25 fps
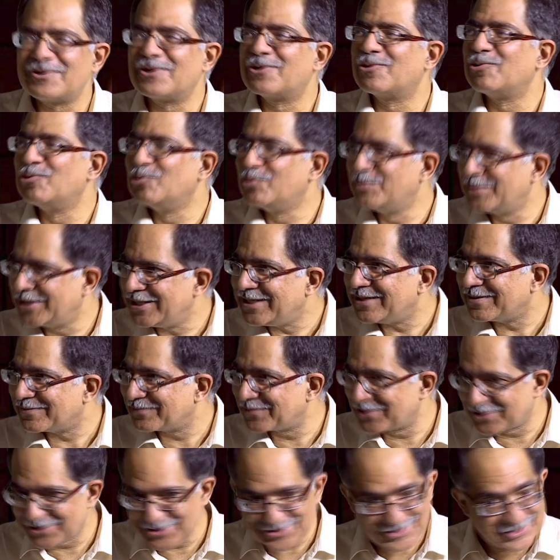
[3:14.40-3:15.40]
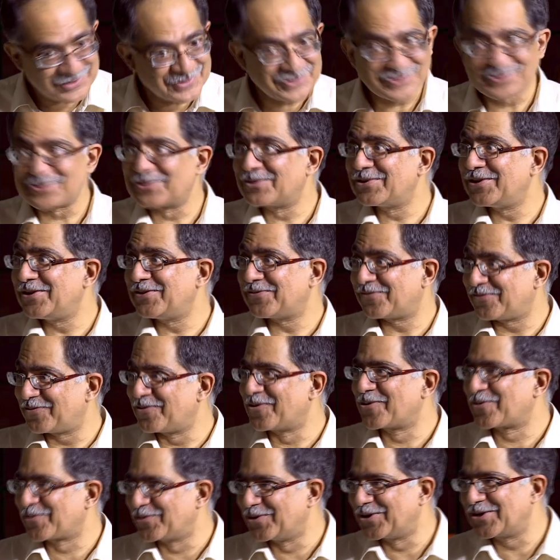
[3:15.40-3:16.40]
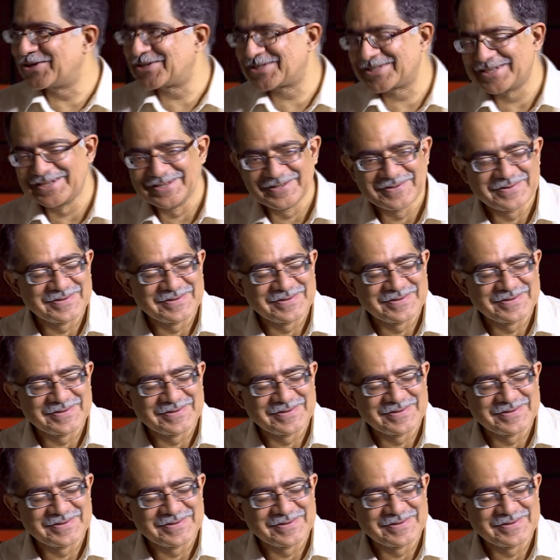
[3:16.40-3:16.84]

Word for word: were gloomy because it was only four votes,